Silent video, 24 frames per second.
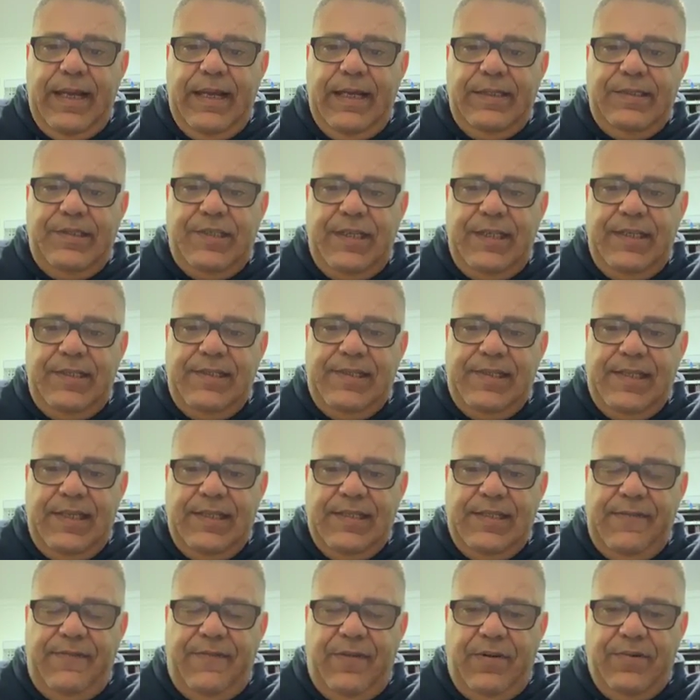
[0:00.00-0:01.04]
Gene says,
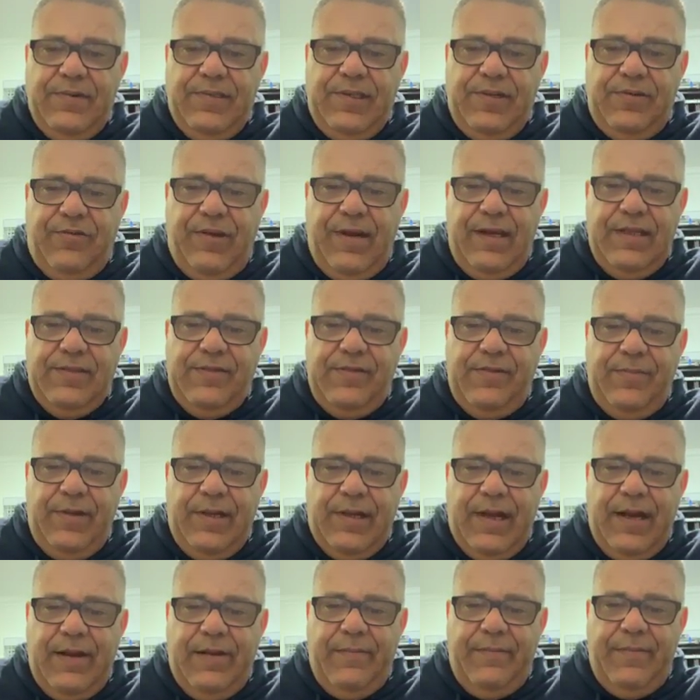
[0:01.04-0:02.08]
if I was to transfer my
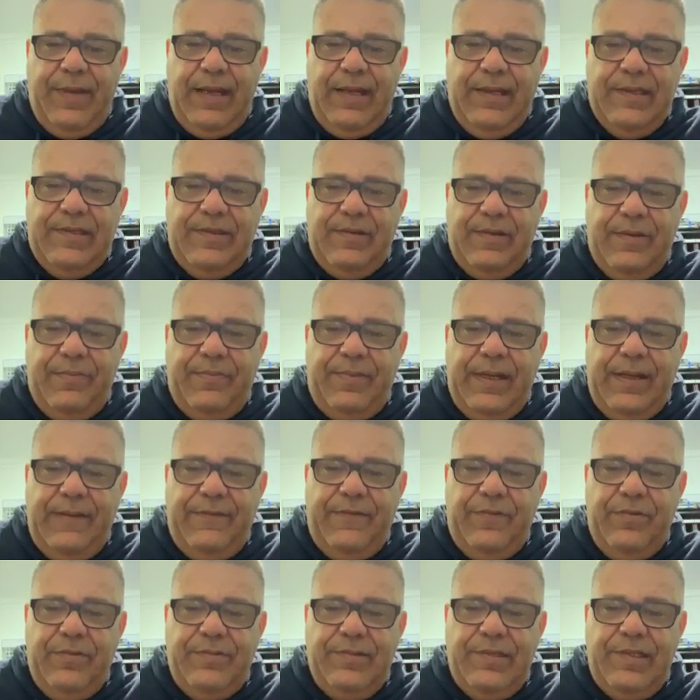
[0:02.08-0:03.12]
current balance from the
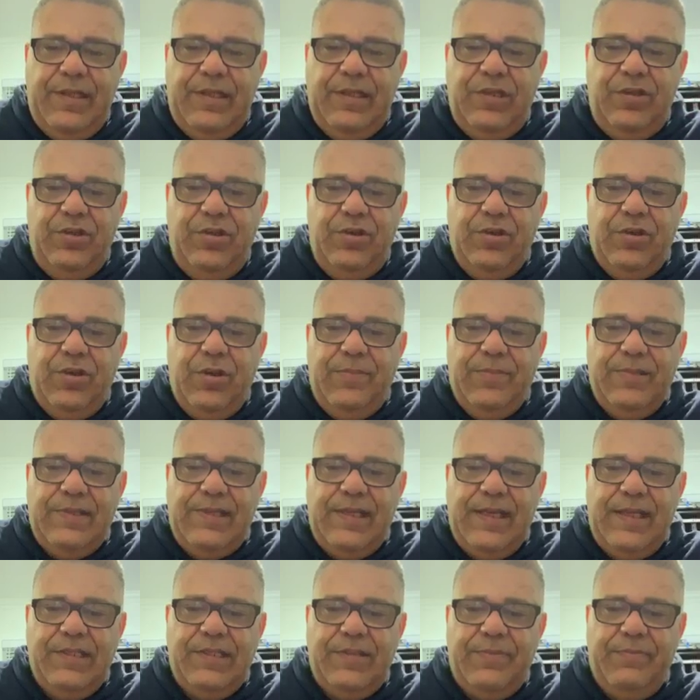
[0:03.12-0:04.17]
platform to the new
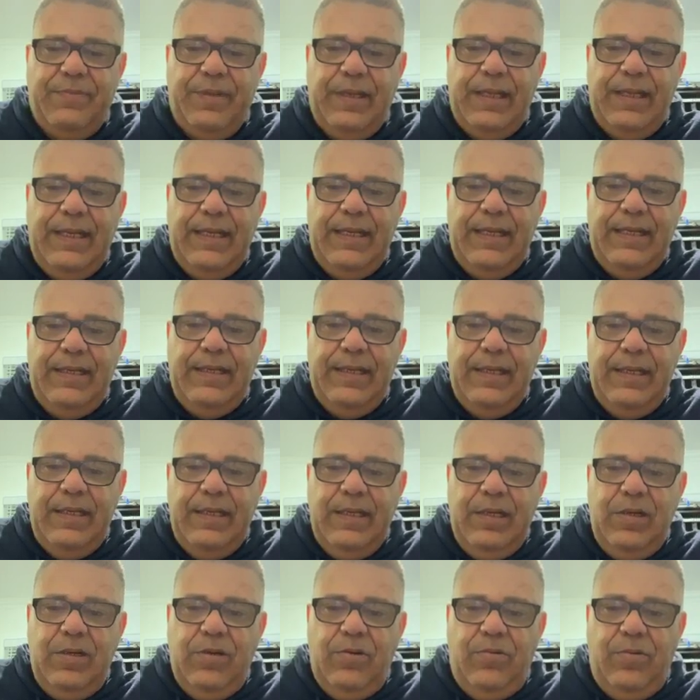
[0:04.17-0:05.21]
compensation plan,
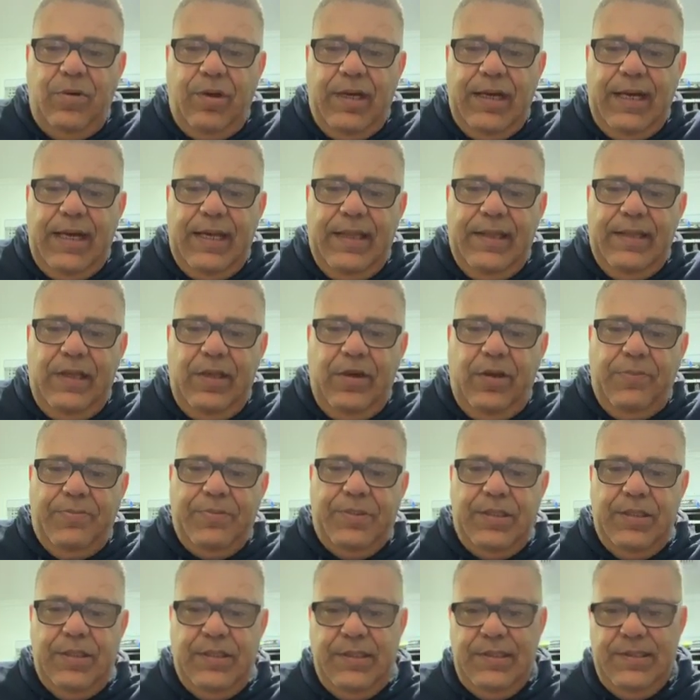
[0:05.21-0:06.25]
what are the
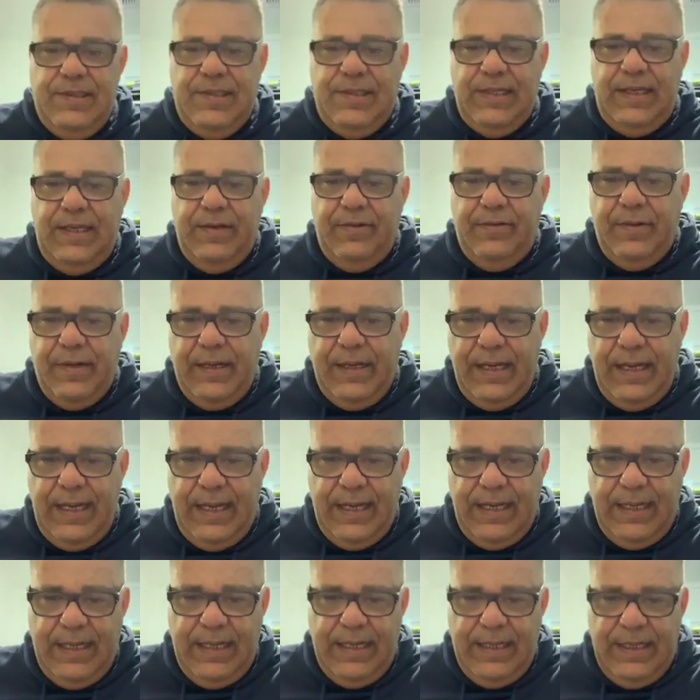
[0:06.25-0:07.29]
options in
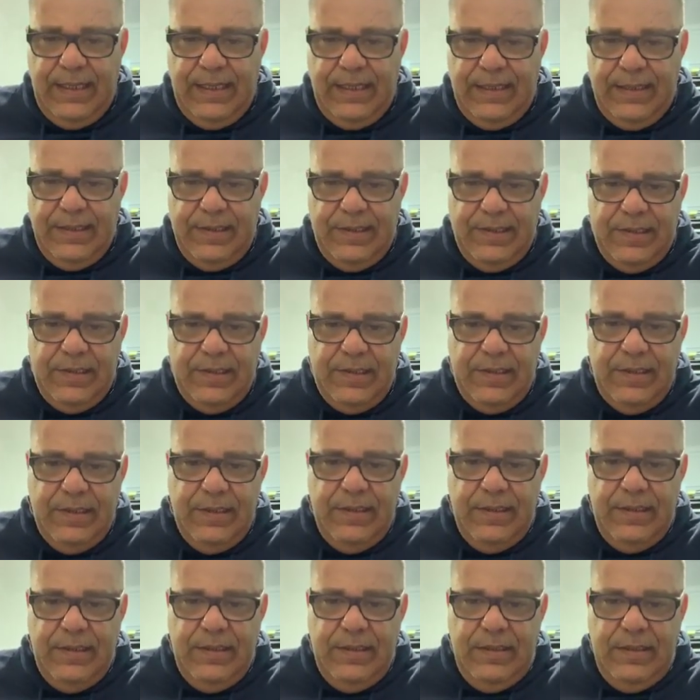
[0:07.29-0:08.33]
regards
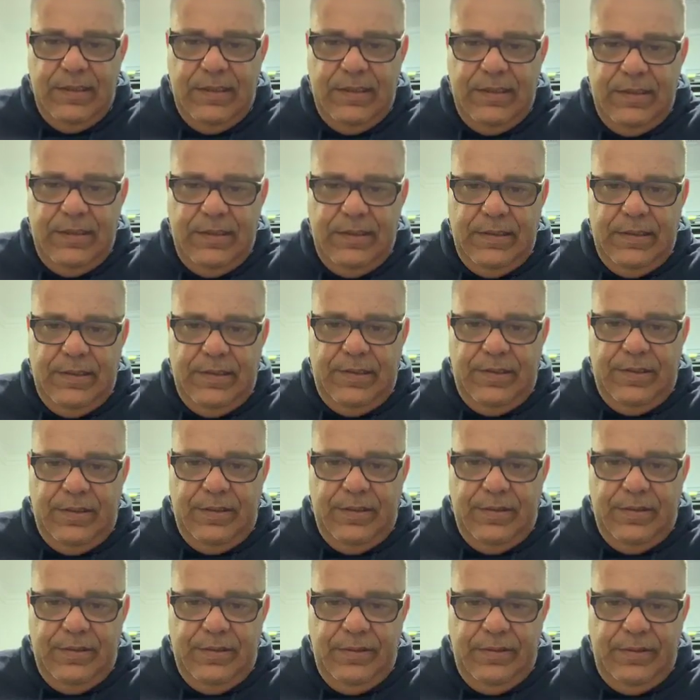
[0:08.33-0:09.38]

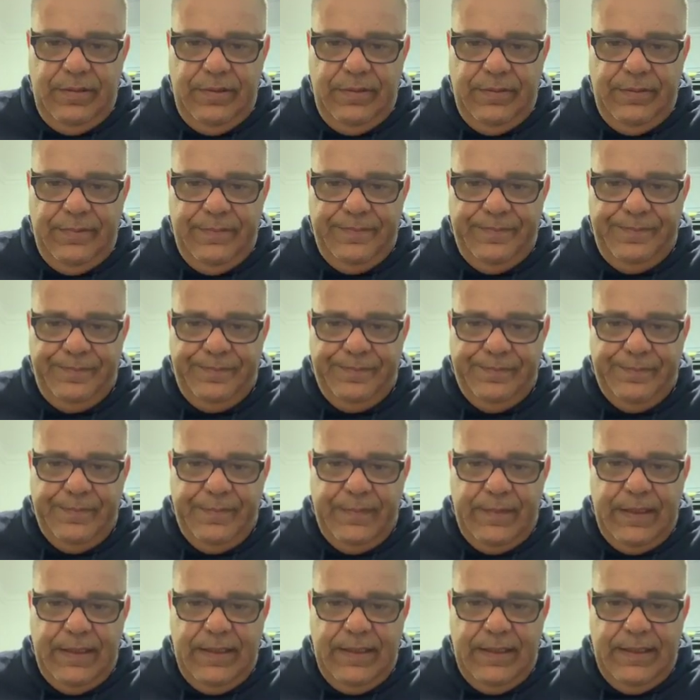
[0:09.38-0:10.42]
to...
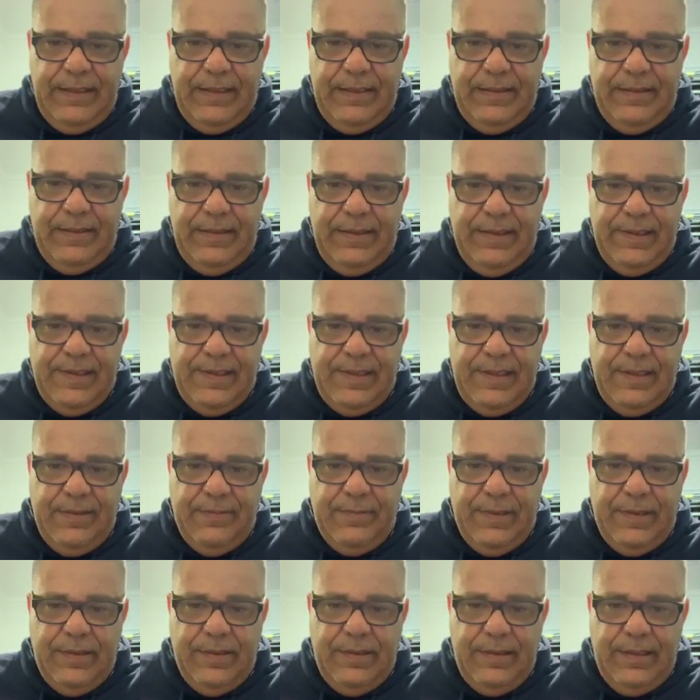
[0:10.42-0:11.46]
And then this thing
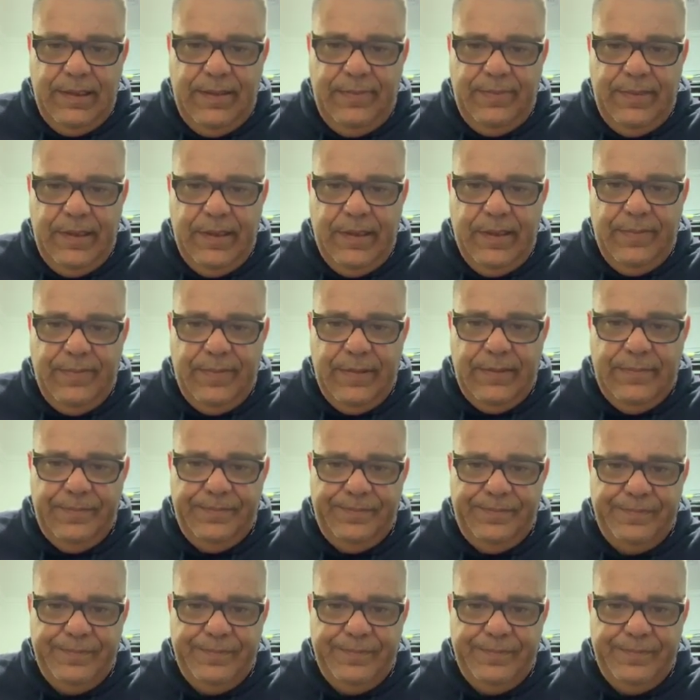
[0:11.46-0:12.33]
won't let me open.